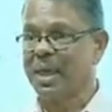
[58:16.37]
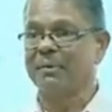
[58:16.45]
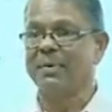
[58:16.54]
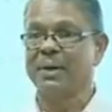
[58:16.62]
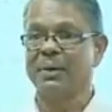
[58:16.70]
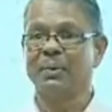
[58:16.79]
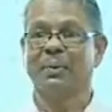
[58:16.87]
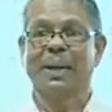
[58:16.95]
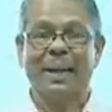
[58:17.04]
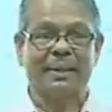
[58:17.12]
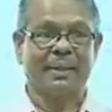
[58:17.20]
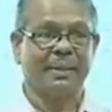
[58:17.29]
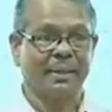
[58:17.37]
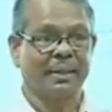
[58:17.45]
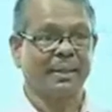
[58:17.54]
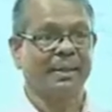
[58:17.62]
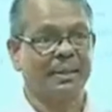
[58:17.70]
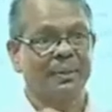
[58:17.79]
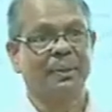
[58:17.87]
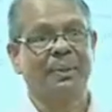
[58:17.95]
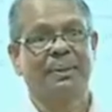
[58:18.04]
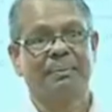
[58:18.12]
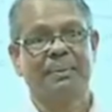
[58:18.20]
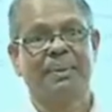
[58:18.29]
And when you get
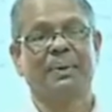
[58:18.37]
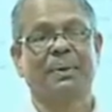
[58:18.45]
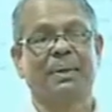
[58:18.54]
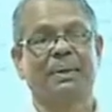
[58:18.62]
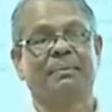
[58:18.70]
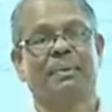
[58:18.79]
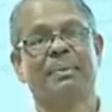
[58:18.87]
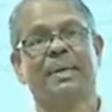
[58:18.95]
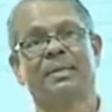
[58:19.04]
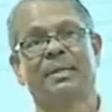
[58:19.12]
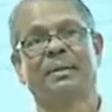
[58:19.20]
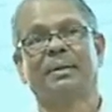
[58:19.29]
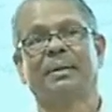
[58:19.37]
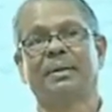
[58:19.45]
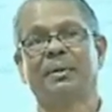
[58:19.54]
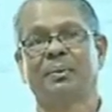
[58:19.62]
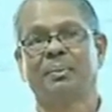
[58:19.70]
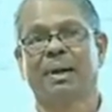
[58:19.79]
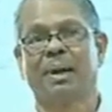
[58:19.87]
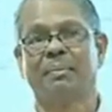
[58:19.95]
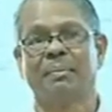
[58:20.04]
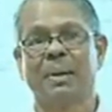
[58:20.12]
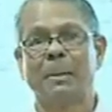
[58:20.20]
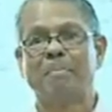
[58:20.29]
your information, you
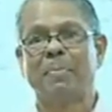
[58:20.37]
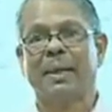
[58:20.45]
become a